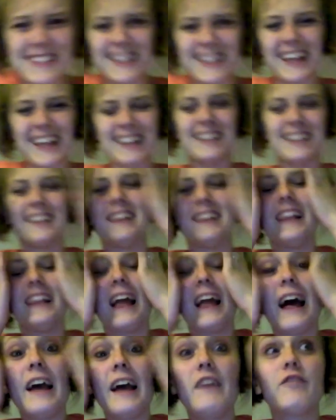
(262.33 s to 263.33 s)
like
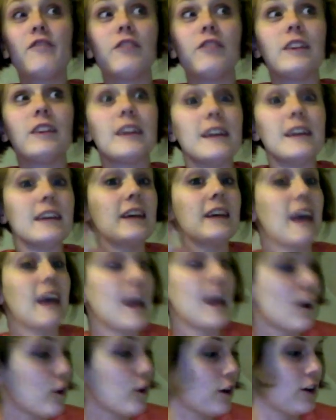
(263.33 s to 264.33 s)
lively
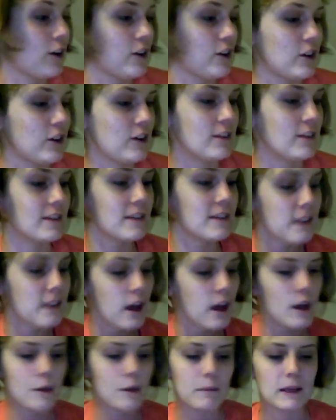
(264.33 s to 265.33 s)
characters
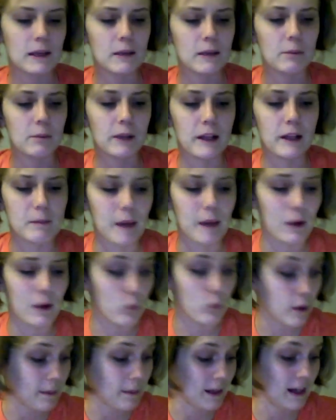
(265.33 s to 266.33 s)
being played by
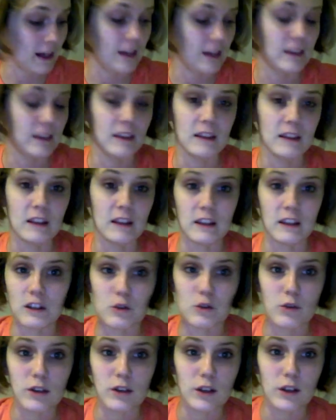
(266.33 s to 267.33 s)
women, and, and
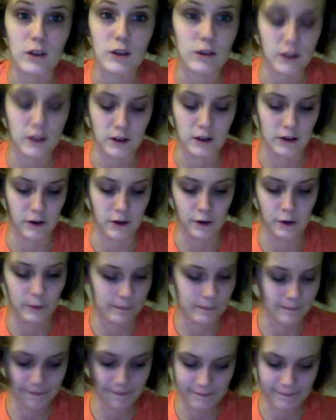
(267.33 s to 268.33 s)
you you know,
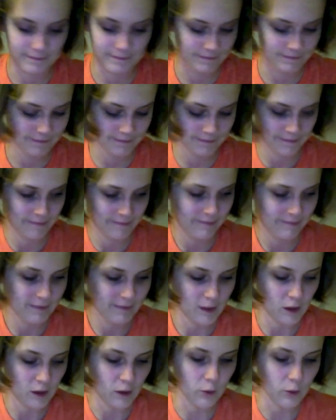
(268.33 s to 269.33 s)

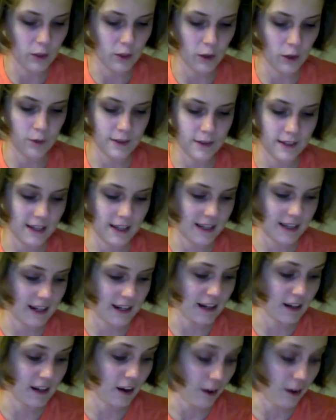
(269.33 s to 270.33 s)
we don't see it
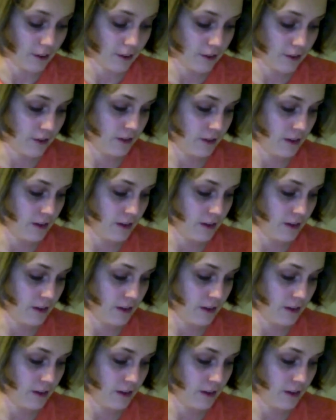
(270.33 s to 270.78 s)
enough.